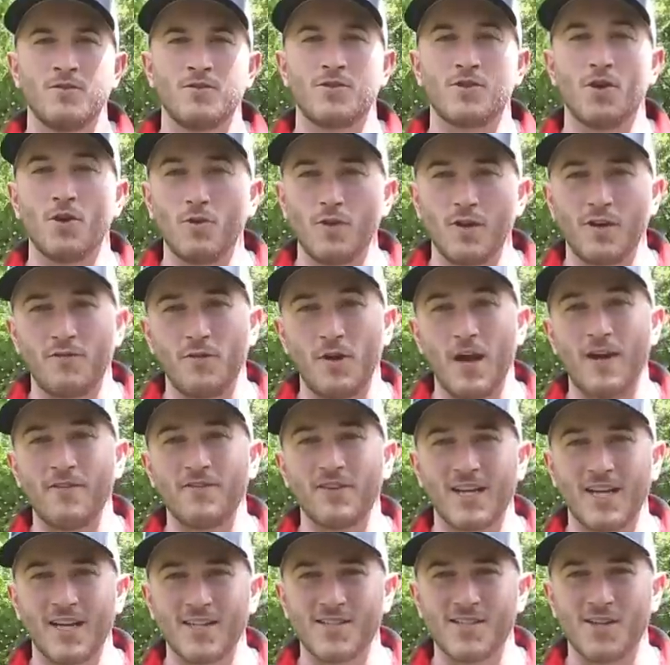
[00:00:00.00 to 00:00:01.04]
So if you
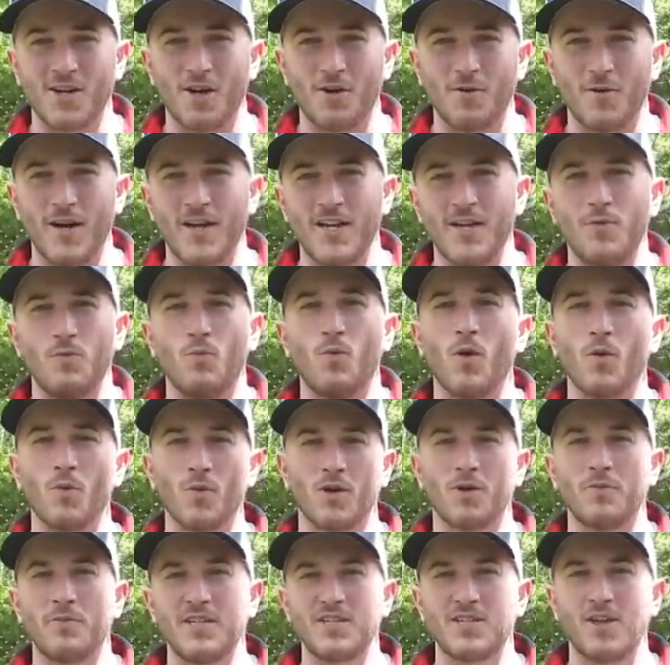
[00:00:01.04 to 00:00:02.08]
haven't guessed it already, what we're
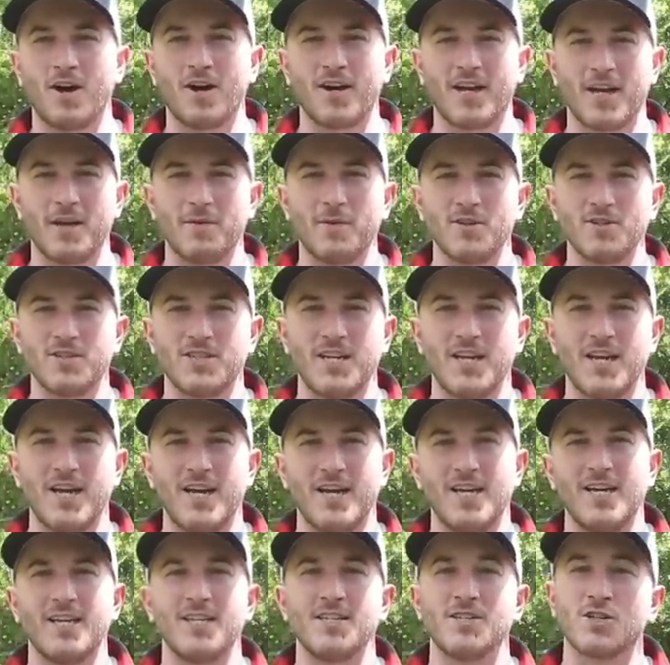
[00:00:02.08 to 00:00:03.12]
going to be talking about
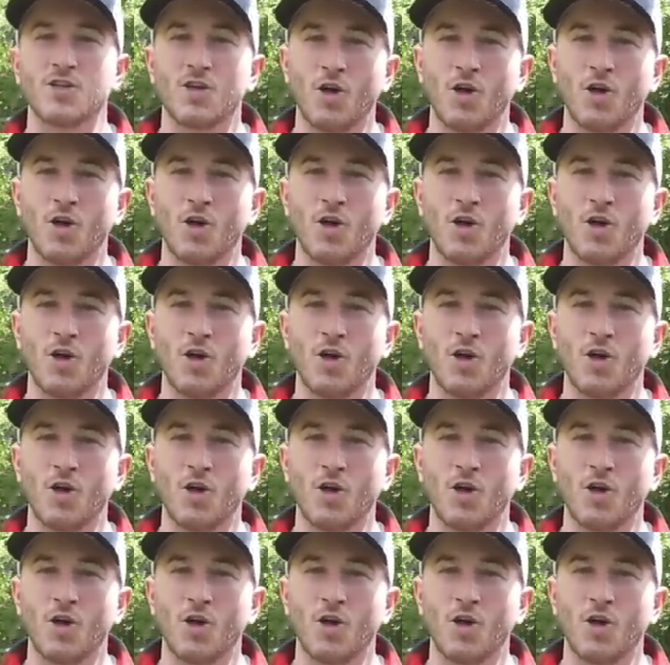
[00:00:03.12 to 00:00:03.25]
today is